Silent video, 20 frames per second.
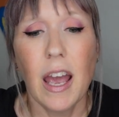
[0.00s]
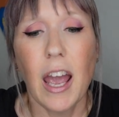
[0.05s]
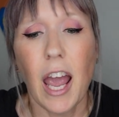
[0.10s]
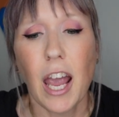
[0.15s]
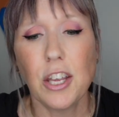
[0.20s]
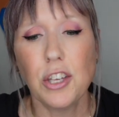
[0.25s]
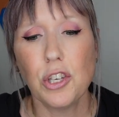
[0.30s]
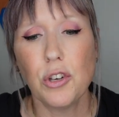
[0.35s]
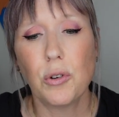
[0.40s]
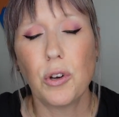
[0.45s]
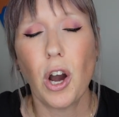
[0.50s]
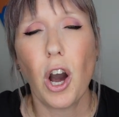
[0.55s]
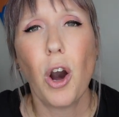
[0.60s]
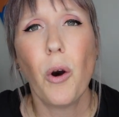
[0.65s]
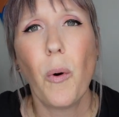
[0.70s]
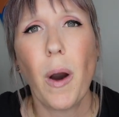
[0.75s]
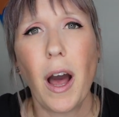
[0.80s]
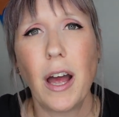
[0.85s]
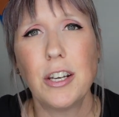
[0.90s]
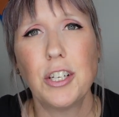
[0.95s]
and you
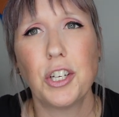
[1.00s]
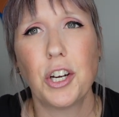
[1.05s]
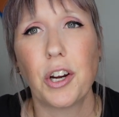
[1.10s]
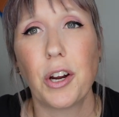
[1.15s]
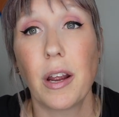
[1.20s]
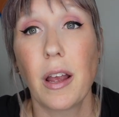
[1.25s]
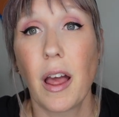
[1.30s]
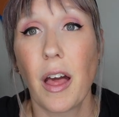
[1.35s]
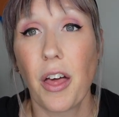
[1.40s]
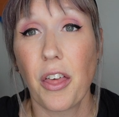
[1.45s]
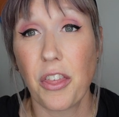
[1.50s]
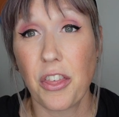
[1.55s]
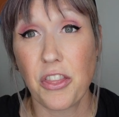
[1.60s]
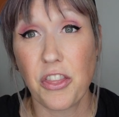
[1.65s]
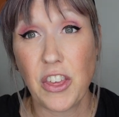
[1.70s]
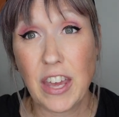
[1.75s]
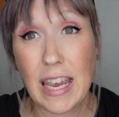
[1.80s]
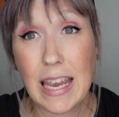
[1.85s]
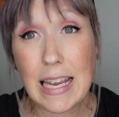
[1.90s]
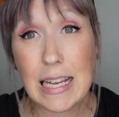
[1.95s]
go under
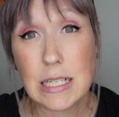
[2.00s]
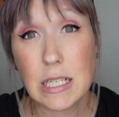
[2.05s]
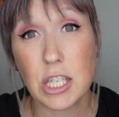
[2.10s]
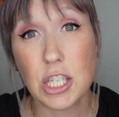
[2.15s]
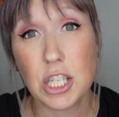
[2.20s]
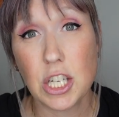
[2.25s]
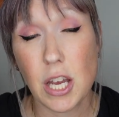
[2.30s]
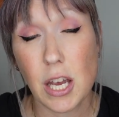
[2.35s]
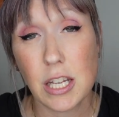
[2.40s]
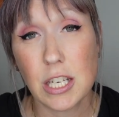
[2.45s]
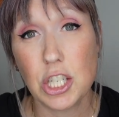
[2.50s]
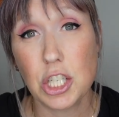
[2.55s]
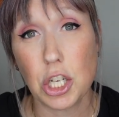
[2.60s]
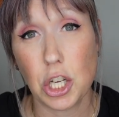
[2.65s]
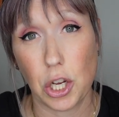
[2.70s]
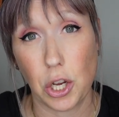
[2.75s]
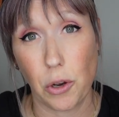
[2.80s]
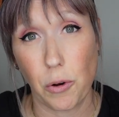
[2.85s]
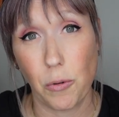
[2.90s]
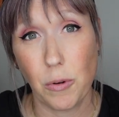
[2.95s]
things to
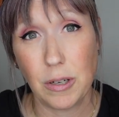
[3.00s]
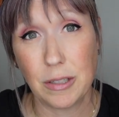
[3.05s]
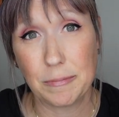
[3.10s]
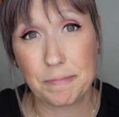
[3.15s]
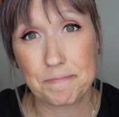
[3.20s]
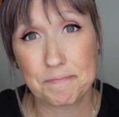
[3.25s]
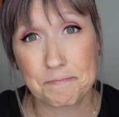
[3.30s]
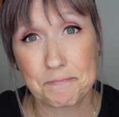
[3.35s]
do,